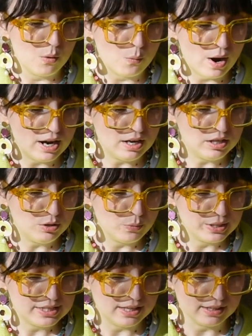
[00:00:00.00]
why do
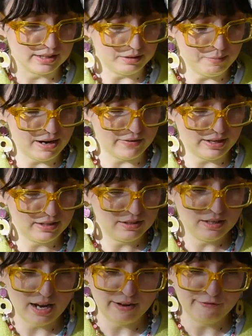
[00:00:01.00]
we still get married,
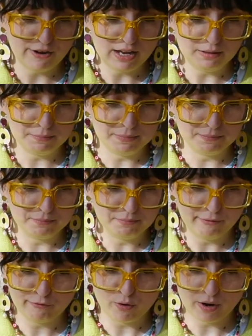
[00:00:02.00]
did I fail
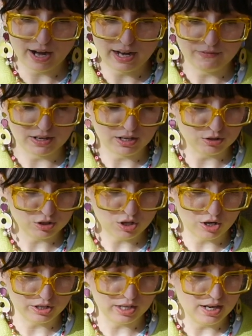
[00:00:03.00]
before I even got
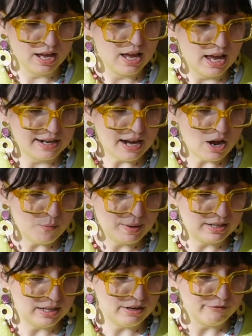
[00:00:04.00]
started, and how
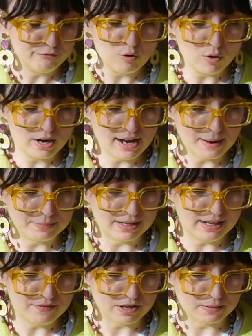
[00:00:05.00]
many 4 a.m.
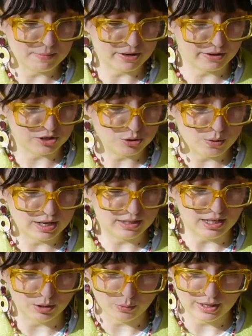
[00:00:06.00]
delivery burgers do I
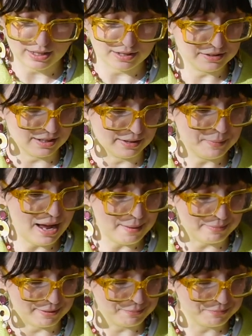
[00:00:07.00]
need to eat until I'm
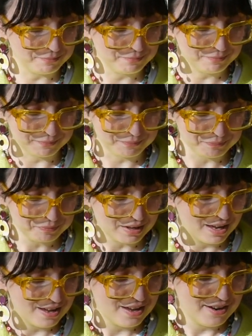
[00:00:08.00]
happy.
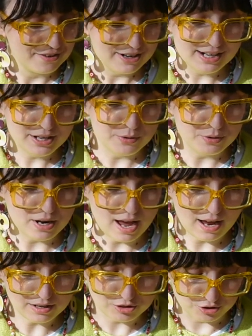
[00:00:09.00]
Really good
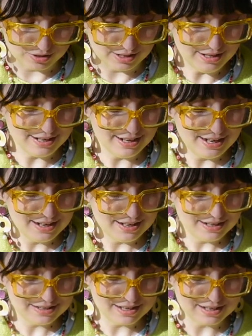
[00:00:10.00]
actually
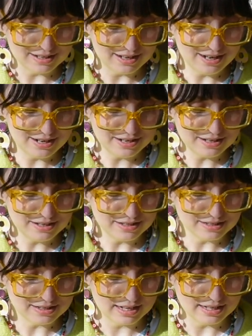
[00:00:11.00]
is an
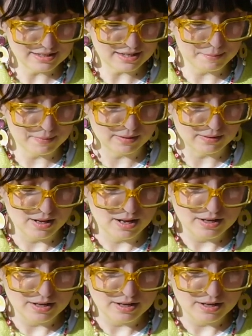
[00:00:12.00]
irresistible